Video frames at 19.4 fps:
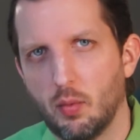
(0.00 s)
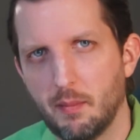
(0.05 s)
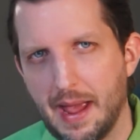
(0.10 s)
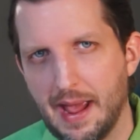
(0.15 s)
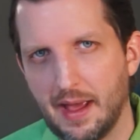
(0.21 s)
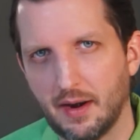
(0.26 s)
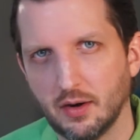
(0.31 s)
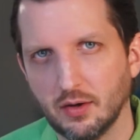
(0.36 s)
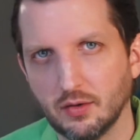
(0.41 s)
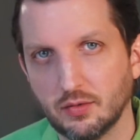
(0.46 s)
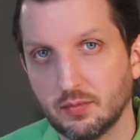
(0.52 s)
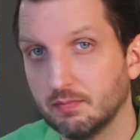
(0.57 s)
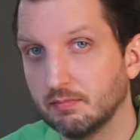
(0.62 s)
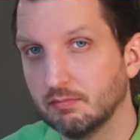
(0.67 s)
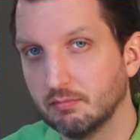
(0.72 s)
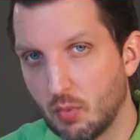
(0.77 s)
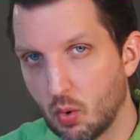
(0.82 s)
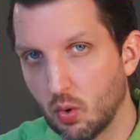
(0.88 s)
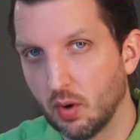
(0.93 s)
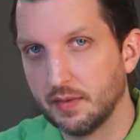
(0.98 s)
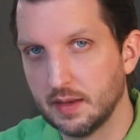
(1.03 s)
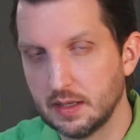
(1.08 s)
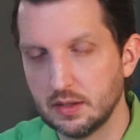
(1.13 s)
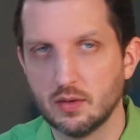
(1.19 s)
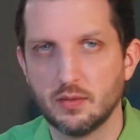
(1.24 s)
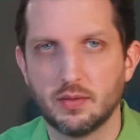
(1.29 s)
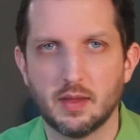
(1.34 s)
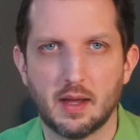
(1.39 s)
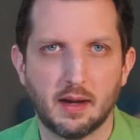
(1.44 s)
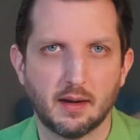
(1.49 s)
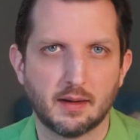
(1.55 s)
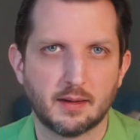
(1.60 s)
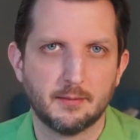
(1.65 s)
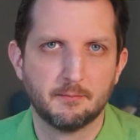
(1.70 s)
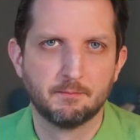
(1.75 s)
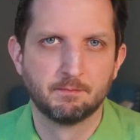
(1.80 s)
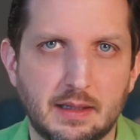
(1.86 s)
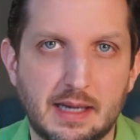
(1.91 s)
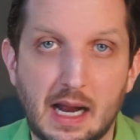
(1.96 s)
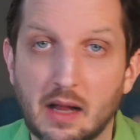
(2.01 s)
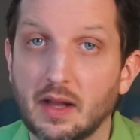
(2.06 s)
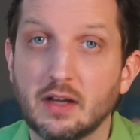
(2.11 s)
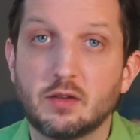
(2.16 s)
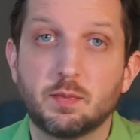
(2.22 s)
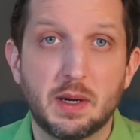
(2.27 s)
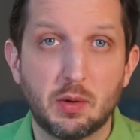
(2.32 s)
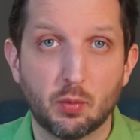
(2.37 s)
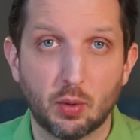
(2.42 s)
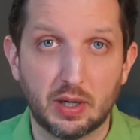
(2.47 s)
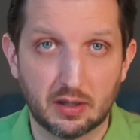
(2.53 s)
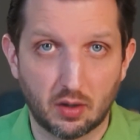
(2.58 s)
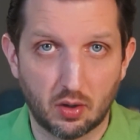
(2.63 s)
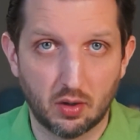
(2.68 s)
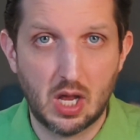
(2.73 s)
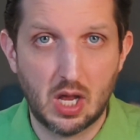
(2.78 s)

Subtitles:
matters more than you think. Now let's be real.